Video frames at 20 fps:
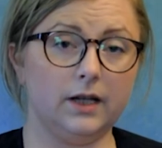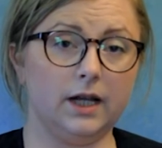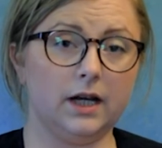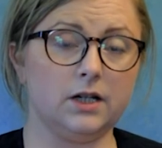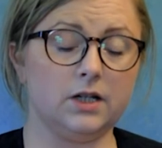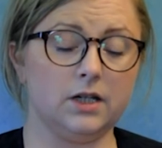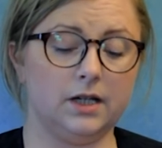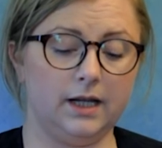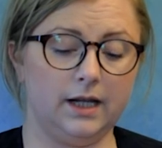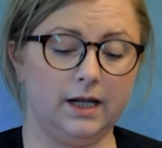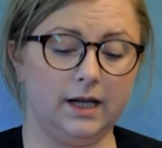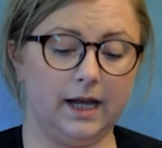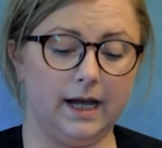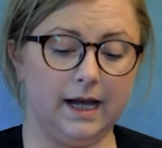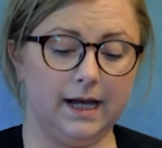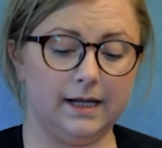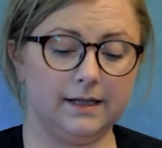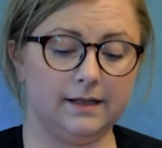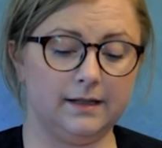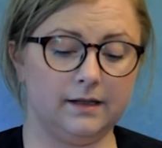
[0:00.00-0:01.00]
actually
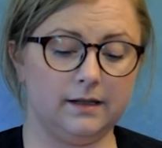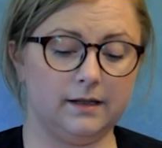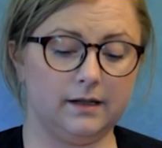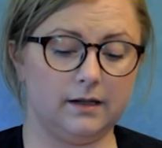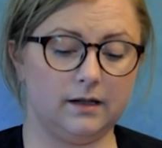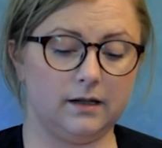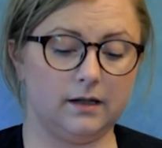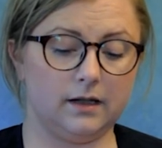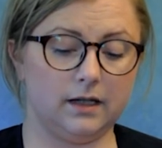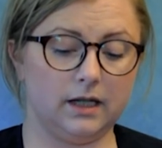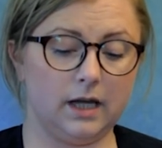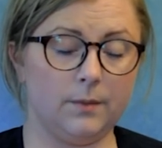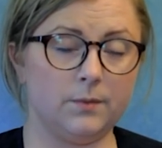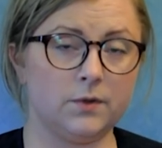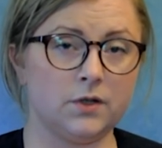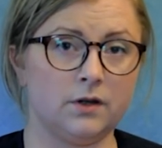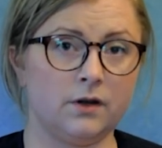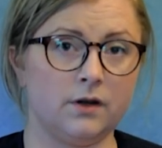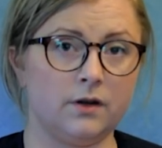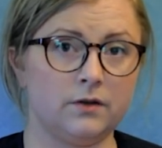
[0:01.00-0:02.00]
add
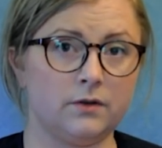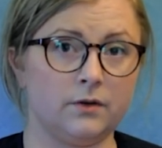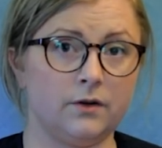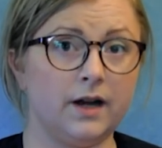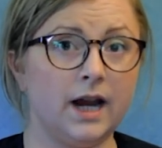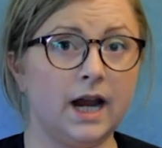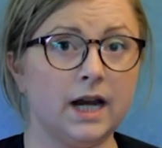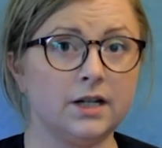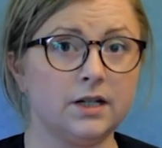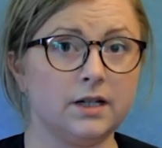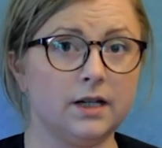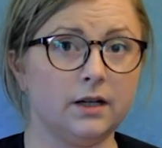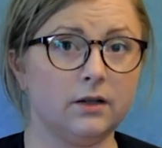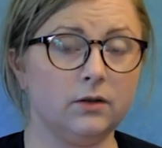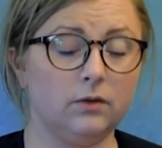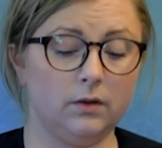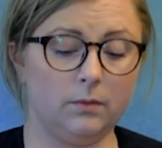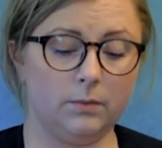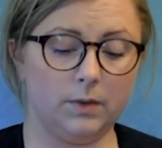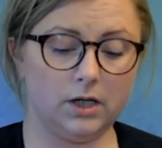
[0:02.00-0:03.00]
captions or hashtag
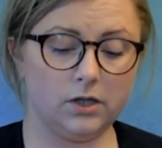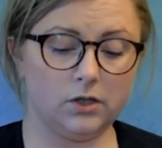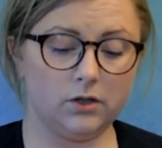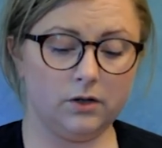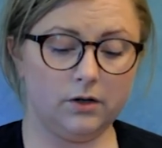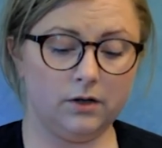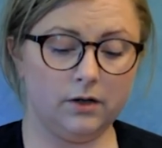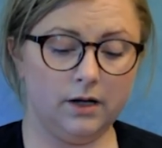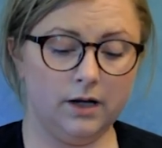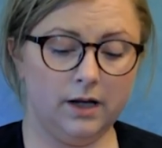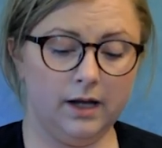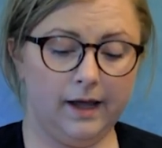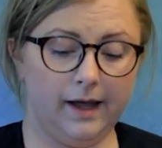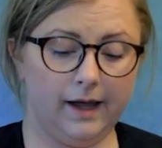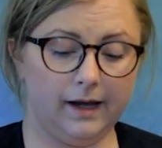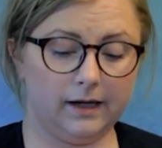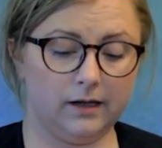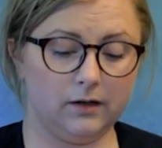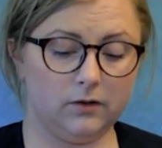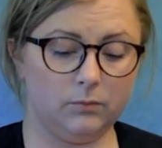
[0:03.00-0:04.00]
to the picture.
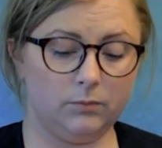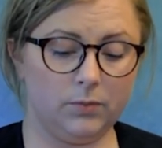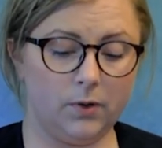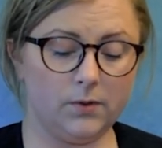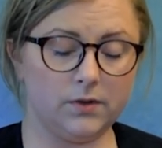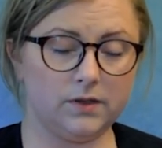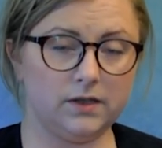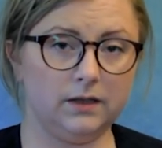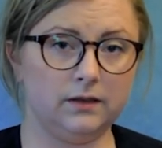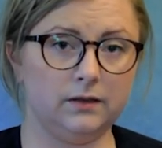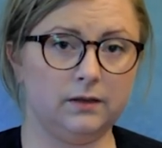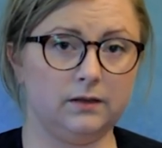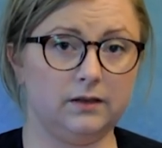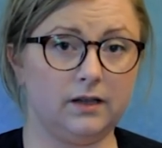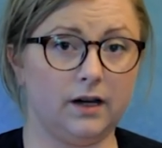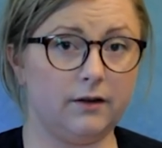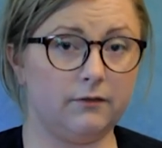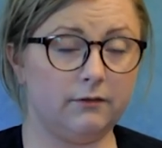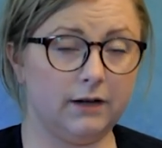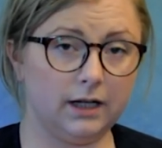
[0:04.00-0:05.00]
I could post it
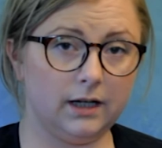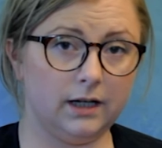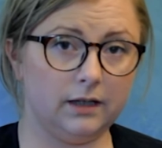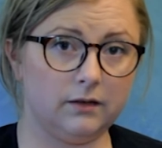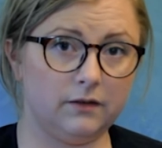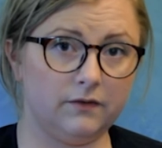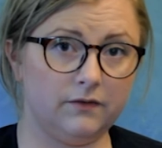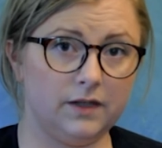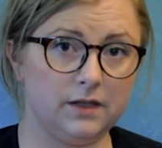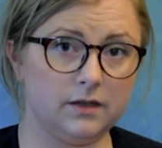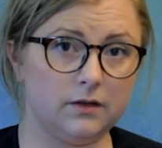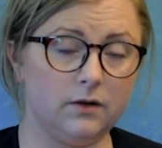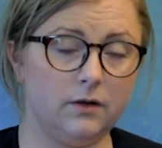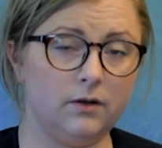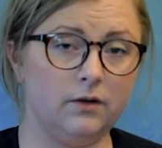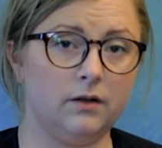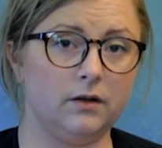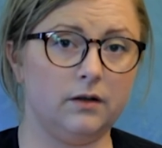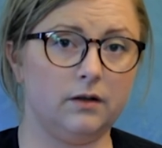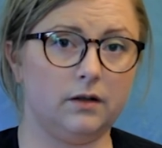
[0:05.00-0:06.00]
directly to
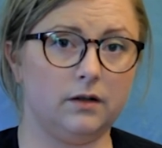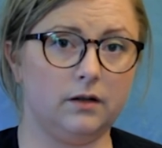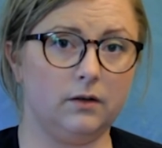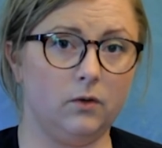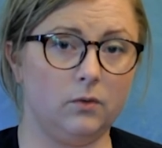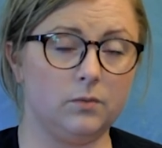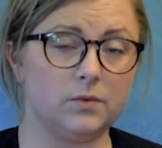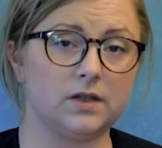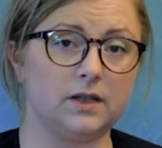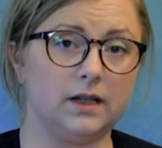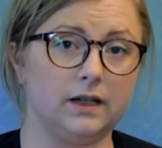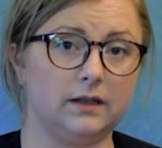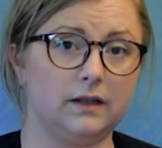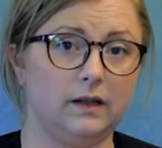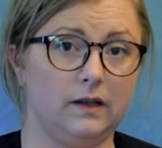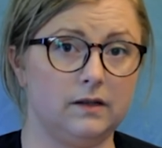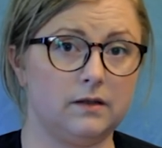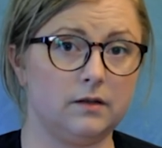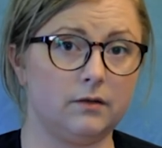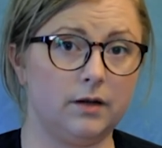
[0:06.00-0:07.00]
VSCO, almost like the
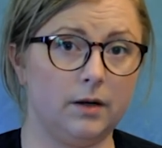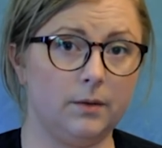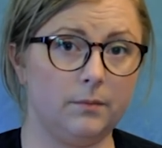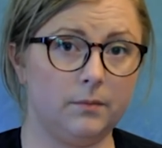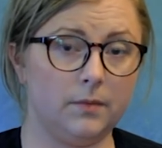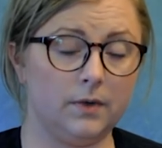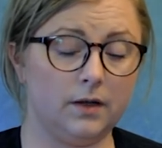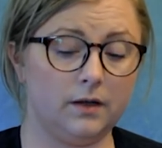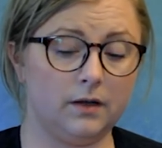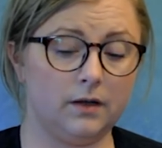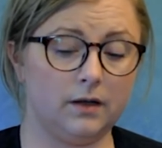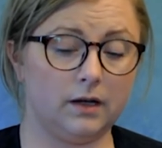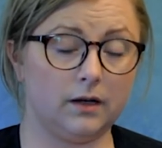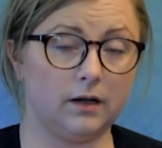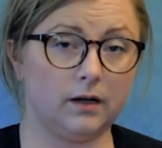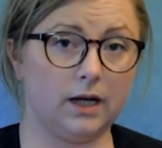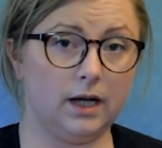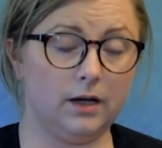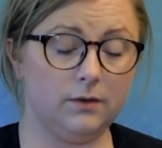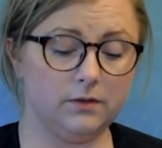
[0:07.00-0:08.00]
Instagram
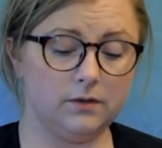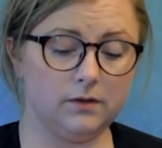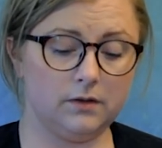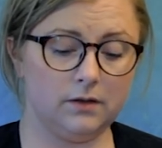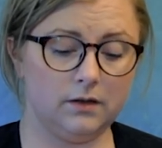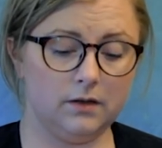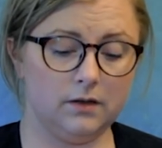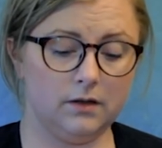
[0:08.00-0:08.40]
account,